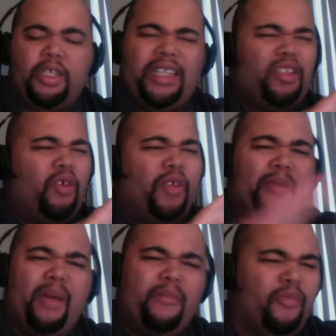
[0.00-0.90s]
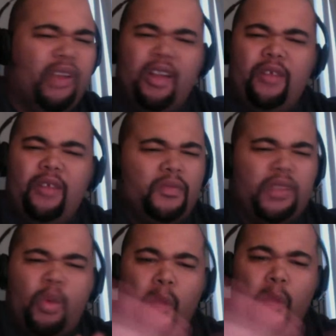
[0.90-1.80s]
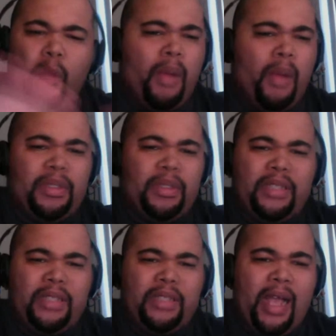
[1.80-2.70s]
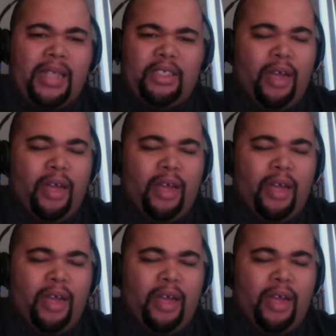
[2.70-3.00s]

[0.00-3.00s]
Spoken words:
You guys know that I'm well publicized.